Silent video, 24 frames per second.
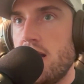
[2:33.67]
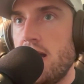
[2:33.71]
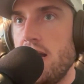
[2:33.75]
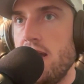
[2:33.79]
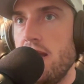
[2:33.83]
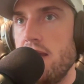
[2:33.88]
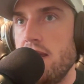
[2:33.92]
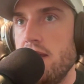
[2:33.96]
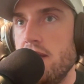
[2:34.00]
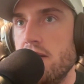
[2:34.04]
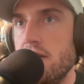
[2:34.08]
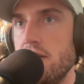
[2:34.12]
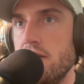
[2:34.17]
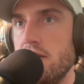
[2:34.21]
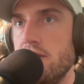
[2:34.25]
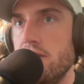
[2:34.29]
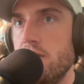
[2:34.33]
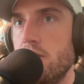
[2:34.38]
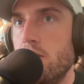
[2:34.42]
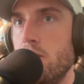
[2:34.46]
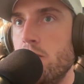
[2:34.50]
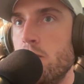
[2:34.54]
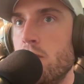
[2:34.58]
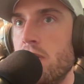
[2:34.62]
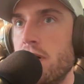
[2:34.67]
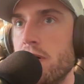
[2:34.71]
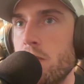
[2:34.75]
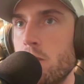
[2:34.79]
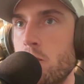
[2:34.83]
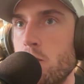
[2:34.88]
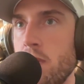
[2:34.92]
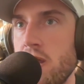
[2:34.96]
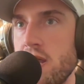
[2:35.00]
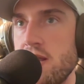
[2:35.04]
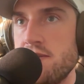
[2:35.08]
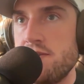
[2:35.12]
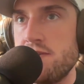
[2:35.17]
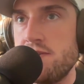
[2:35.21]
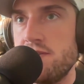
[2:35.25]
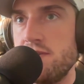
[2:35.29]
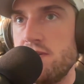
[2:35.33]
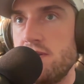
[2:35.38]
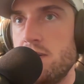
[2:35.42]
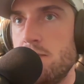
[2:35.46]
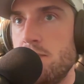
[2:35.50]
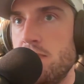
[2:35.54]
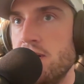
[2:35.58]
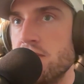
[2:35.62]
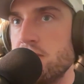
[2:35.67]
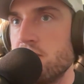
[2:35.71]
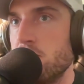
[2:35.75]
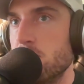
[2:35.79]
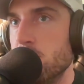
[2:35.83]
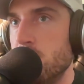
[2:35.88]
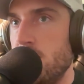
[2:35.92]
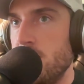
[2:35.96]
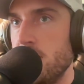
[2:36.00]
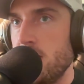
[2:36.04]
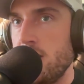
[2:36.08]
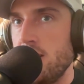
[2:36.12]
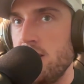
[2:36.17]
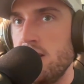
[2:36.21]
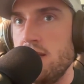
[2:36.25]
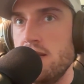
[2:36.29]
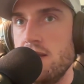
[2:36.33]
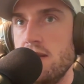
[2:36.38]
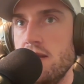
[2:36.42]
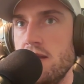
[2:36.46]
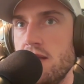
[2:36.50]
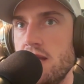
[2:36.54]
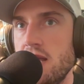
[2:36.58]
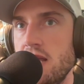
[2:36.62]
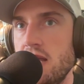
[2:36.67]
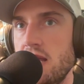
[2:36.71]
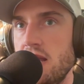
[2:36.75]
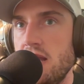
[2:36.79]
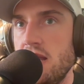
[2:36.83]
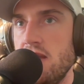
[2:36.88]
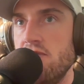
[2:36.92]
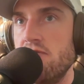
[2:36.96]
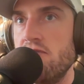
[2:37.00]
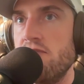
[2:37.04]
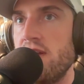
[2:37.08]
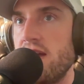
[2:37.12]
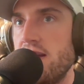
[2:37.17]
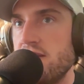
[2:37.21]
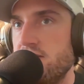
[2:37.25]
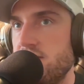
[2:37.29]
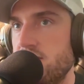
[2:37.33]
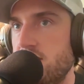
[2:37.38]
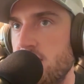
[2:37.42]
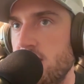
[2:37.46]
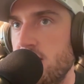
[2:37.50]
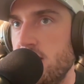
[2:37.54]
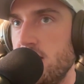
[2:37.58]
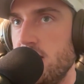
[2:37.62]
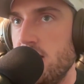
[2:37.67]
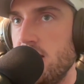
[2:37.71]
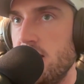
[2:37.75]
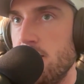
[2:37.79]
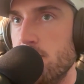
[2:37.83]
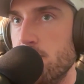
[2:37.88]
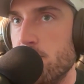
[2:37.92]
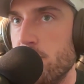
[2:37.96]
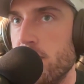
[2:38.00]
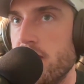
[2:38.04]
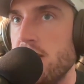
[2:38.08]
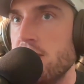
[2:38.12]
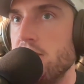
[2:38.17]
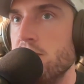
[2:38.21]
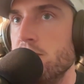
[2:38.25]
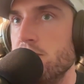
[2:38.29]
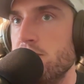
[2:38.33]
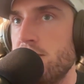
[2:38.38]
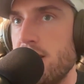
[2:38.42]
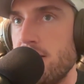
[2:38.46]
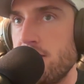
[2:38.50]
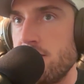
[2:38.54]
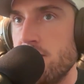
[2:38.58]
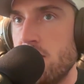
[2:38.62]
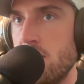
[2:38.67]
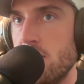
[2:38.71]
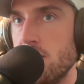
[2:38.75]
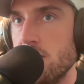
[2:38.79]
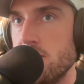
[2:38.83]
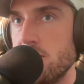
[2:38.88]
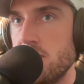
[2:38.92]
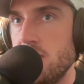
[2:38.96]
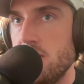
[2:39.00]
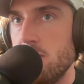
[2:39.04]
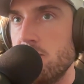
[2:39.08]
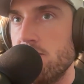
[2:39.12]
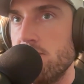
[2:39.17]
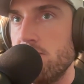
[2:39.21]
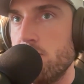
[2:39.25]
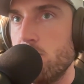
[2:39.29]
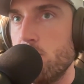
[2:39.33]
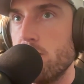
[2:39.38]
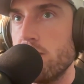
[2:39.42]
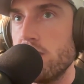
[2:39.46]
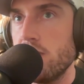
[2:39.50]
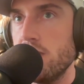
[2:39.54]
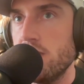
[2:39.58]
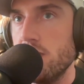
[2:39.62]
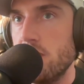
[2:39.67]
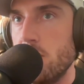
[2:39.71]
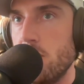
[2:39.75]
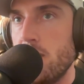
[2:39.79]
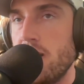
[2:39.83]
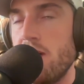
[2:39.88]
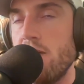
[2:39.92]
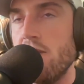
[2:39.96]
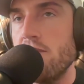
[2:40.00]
you don't want to waste a bunch of money investing in brand new technology before you know how